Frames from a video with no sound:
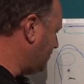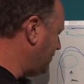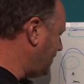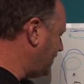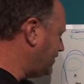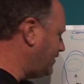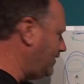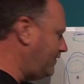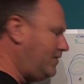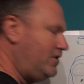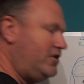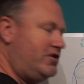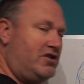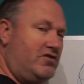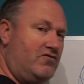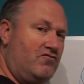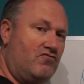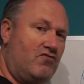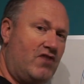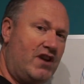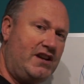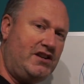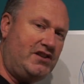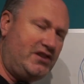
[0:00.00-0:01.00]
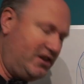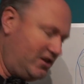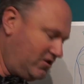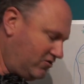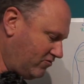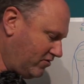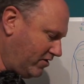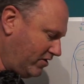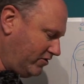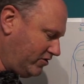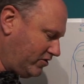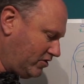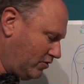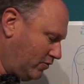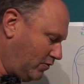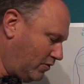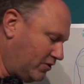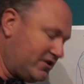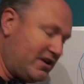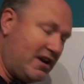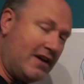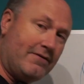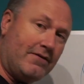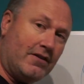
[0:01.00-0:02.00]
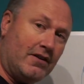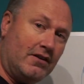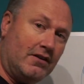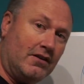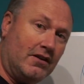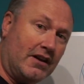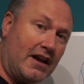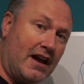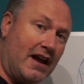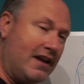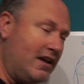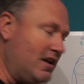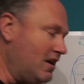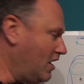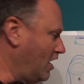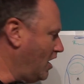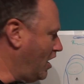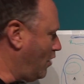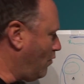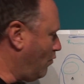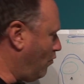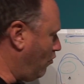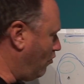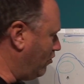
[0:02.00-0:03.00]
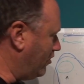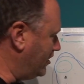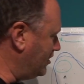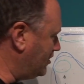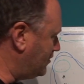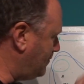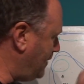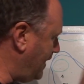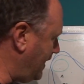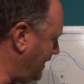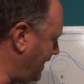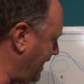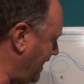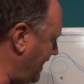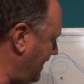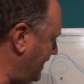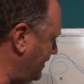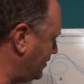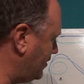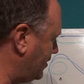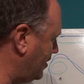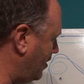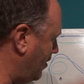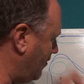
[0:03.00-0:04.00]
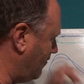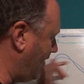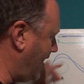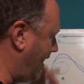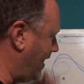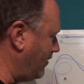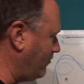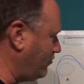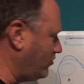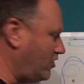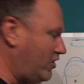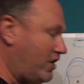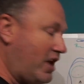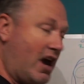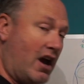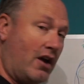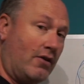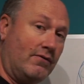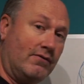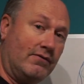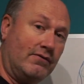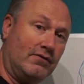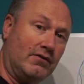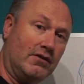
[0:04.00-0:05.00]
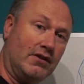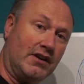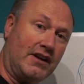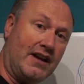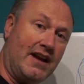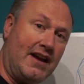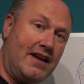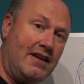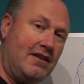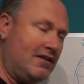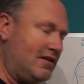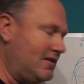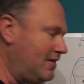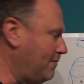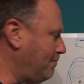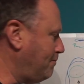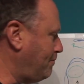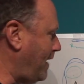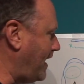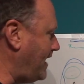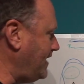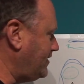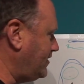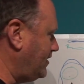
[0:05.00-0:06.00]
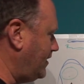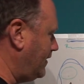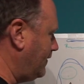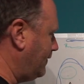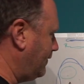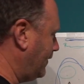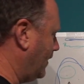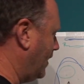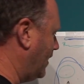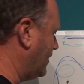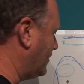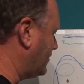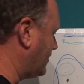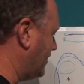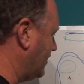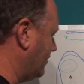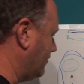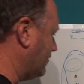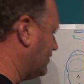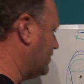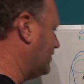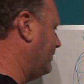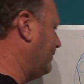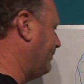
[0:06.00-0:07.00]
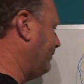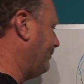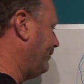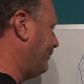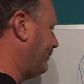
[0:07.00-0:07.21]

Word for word: matter if you're using racing drones or whatever. Okay, walking speed it is, around you go. Okay, basic fly skills.